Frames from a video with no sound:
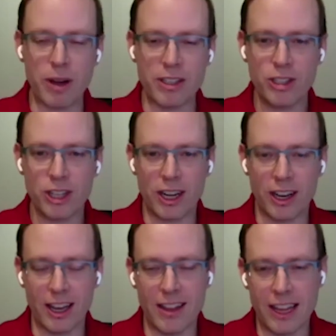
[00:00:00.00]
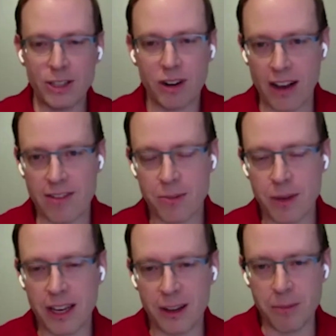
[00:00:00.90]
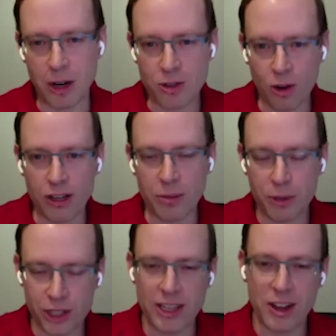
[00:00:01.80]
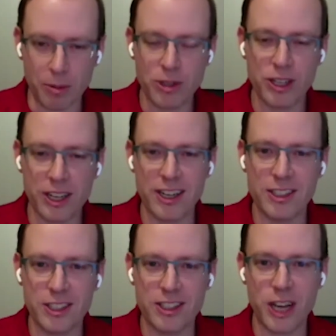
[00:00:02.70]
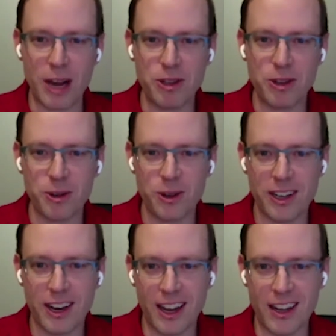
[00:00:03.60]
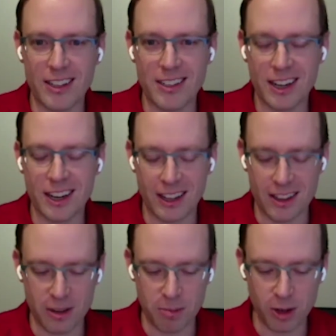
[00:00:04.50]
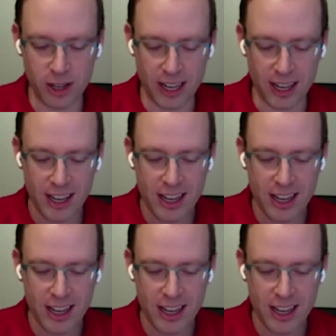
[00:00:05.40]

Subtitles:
much, and thanks for having me, Mayor Dolan. Appreciate the opportunity to chat with you and the community.